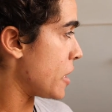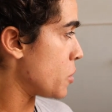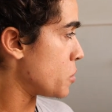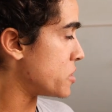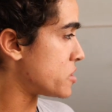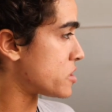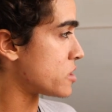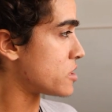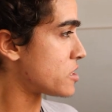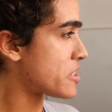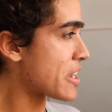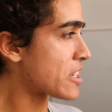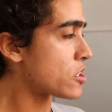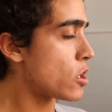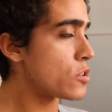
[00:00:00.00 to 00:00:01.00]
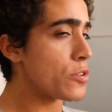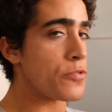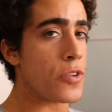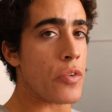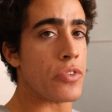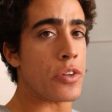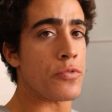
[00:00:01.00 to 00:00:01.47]
it was
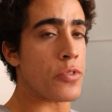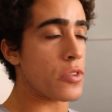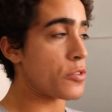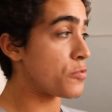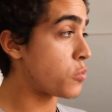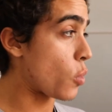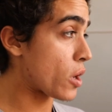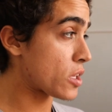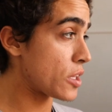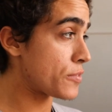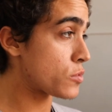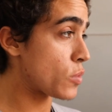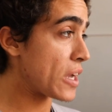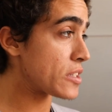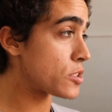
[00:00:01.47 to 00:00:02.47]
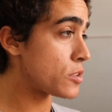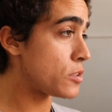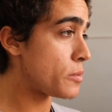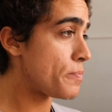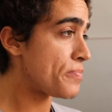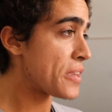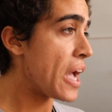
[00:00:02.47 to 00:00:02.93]
$650 for the forklift
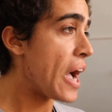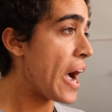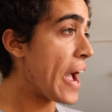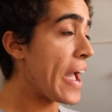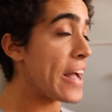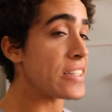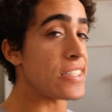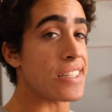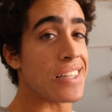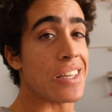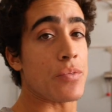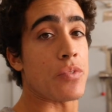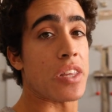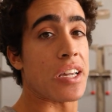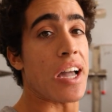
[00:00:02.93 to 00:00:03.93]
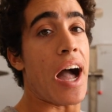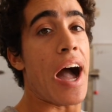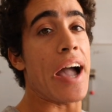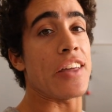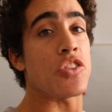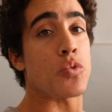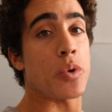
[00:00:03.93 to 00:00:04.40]
rental. I had to give the
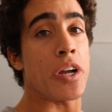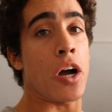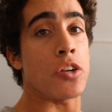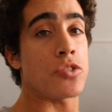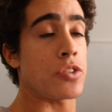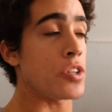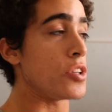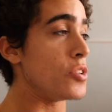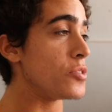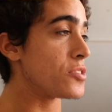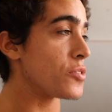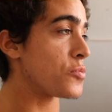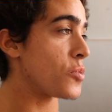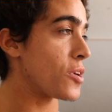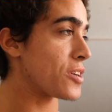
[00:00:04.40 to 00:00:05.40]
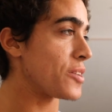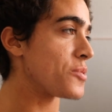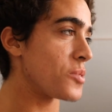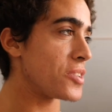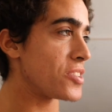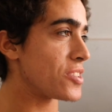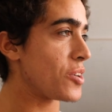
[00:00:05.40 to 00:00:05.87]
guy $300 to use the
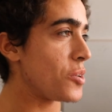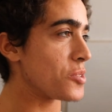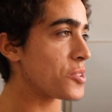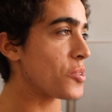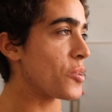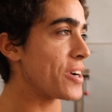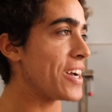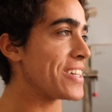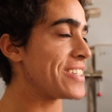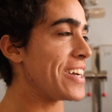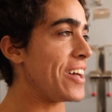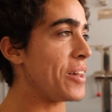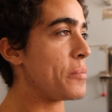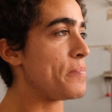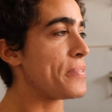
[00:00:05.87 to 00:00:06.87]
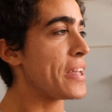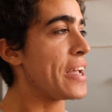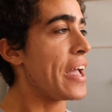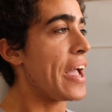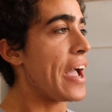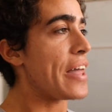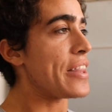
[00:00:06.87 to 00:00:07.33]
forklift, which is a whole story I'll tell.
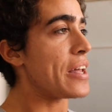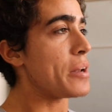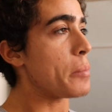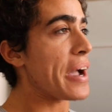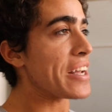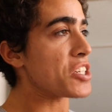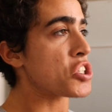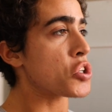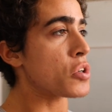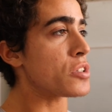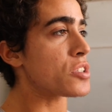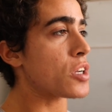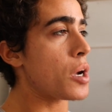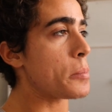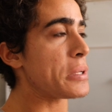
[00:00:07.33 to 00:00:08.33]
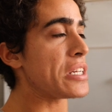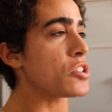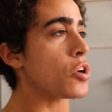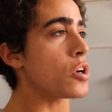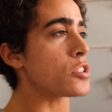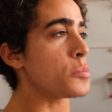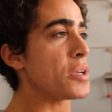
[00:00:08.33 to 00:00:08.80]
And then my insurance company
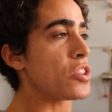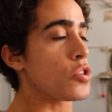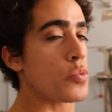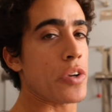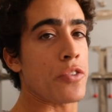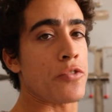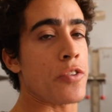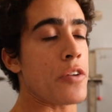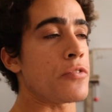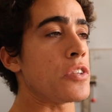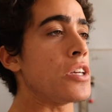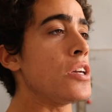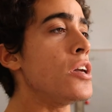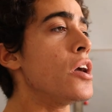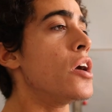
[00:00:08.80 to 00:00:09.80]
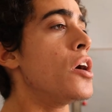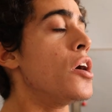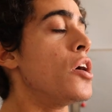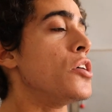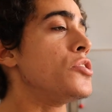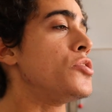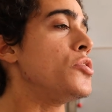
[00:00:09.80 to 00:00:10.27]
charged me $350
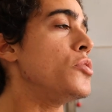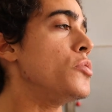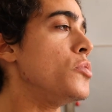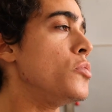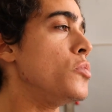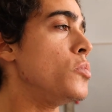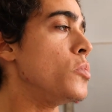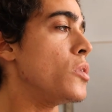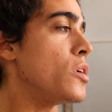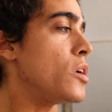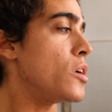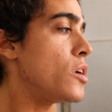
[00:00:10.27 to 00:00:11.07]
to